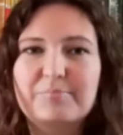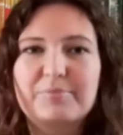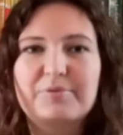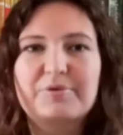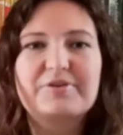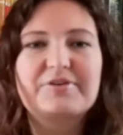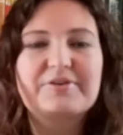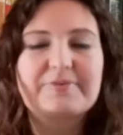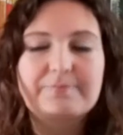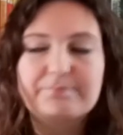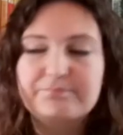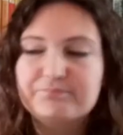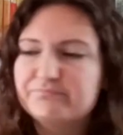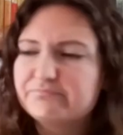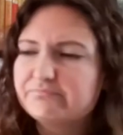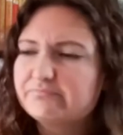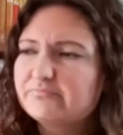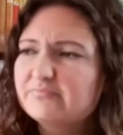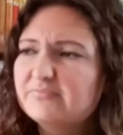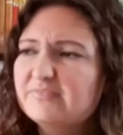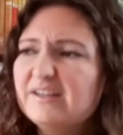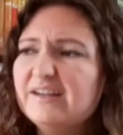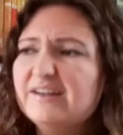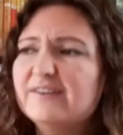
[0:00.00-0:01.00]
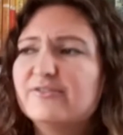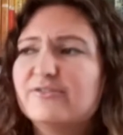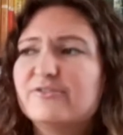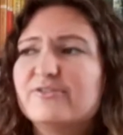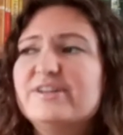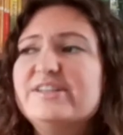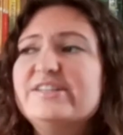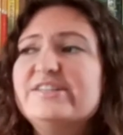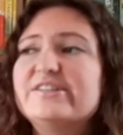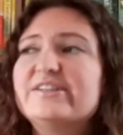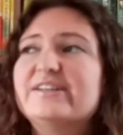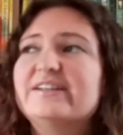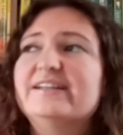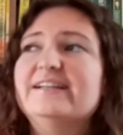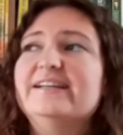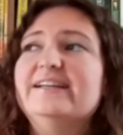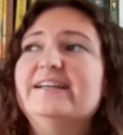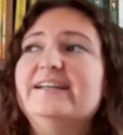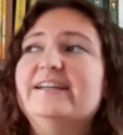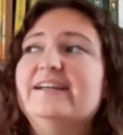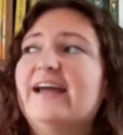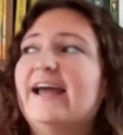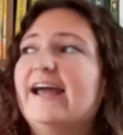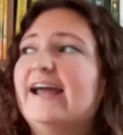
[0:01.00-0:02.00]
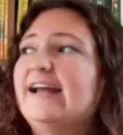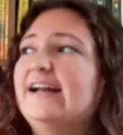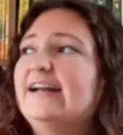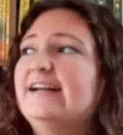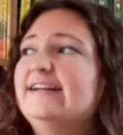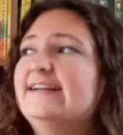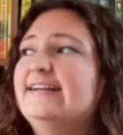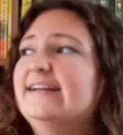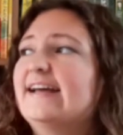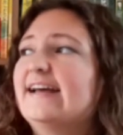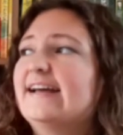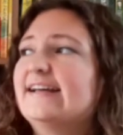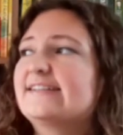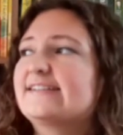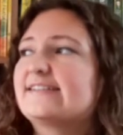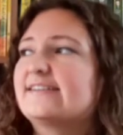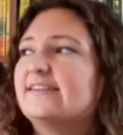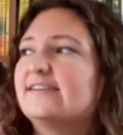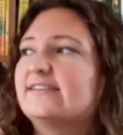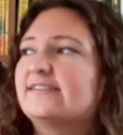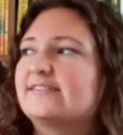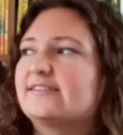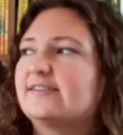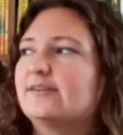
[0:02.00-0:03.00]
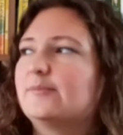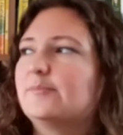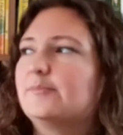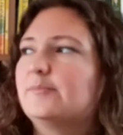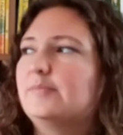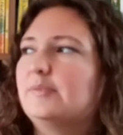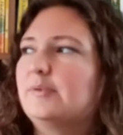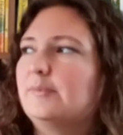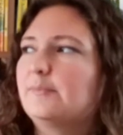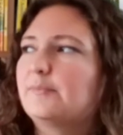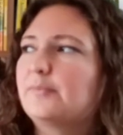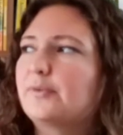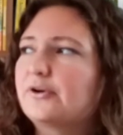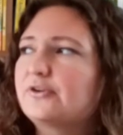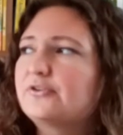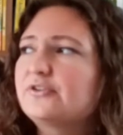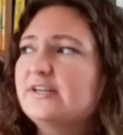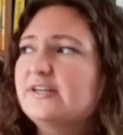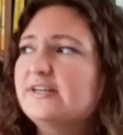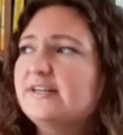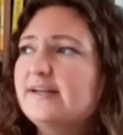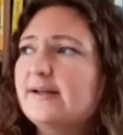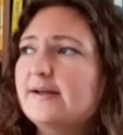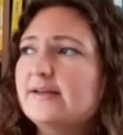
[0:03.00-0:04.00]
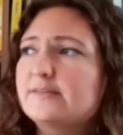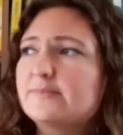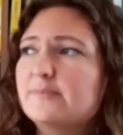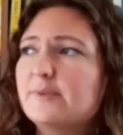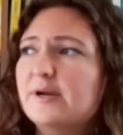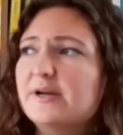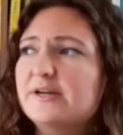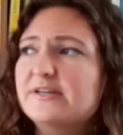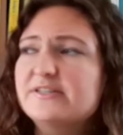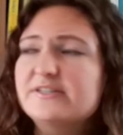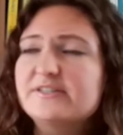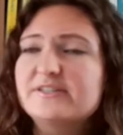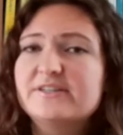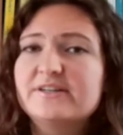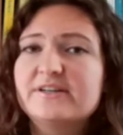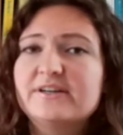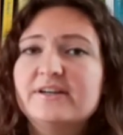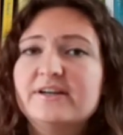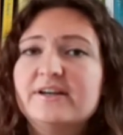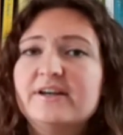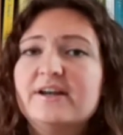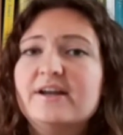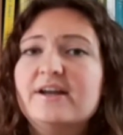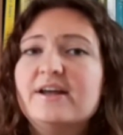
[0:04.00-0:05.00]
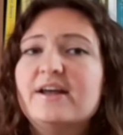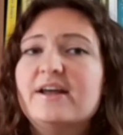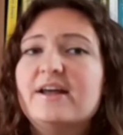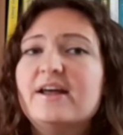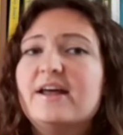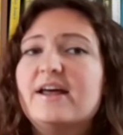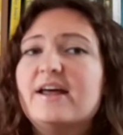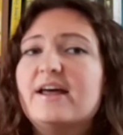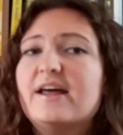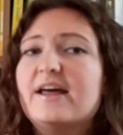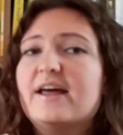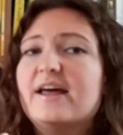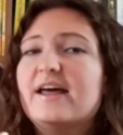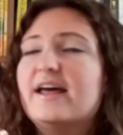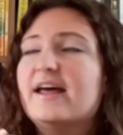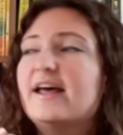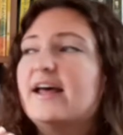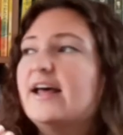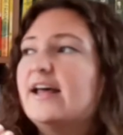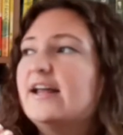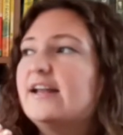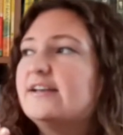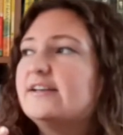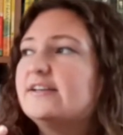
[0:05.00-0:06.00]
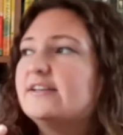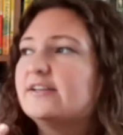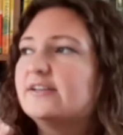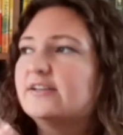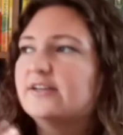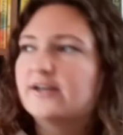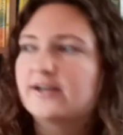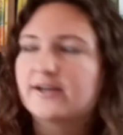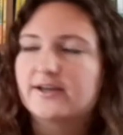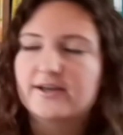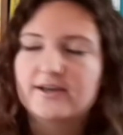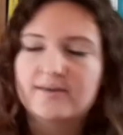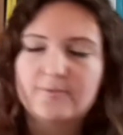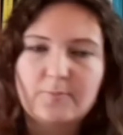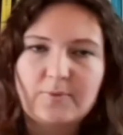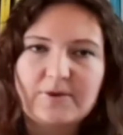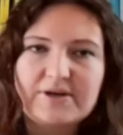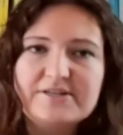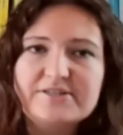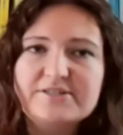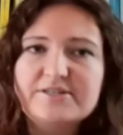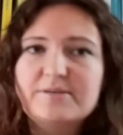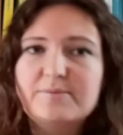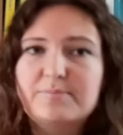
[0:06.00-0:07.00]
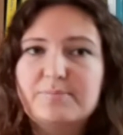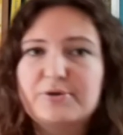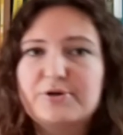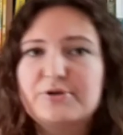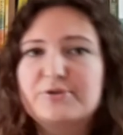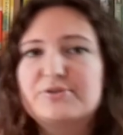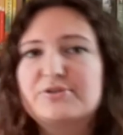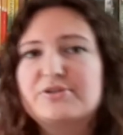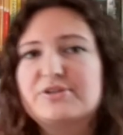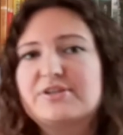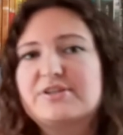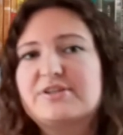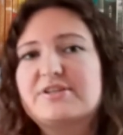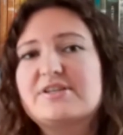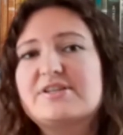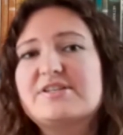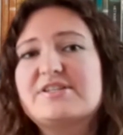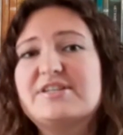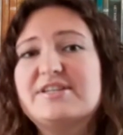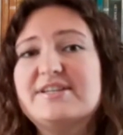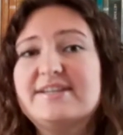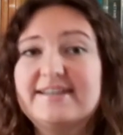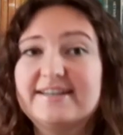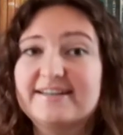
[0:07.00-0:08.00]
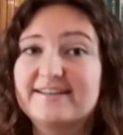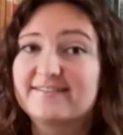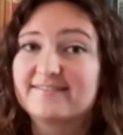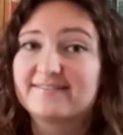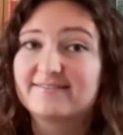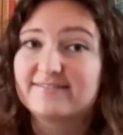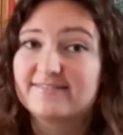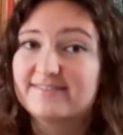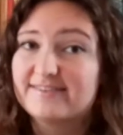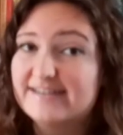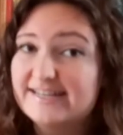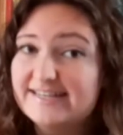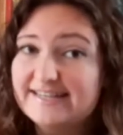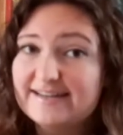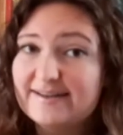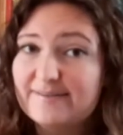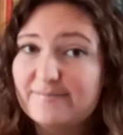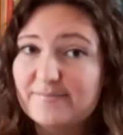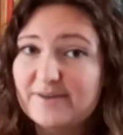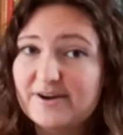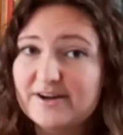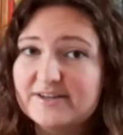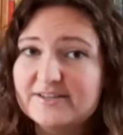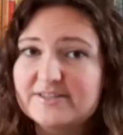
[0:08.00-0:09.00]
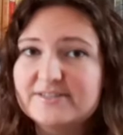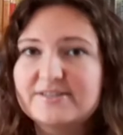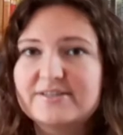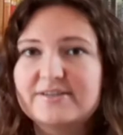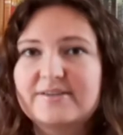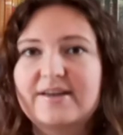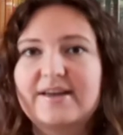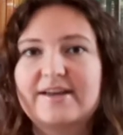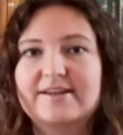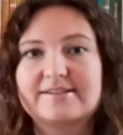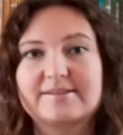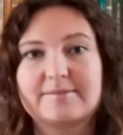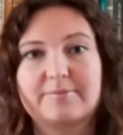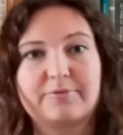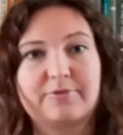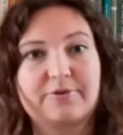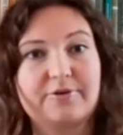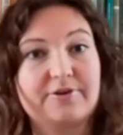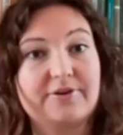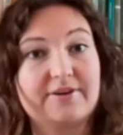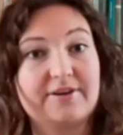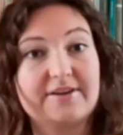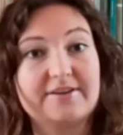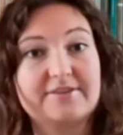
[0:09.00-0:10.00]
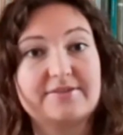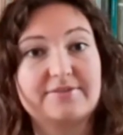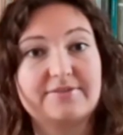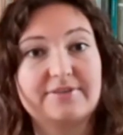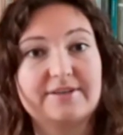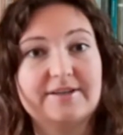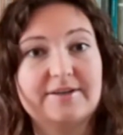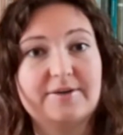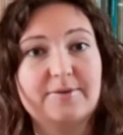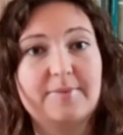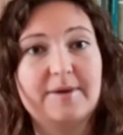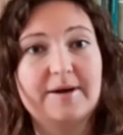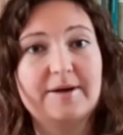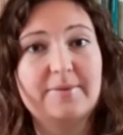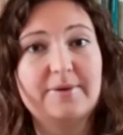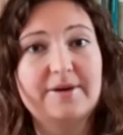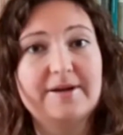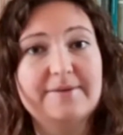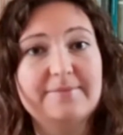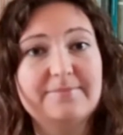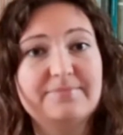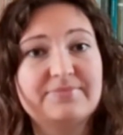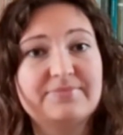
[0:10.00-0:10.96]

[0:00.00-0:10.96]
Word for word: But recently Hailey hasn't been posting that much. And uh, when she posted, she didn't read that much, except for her last video, by the way.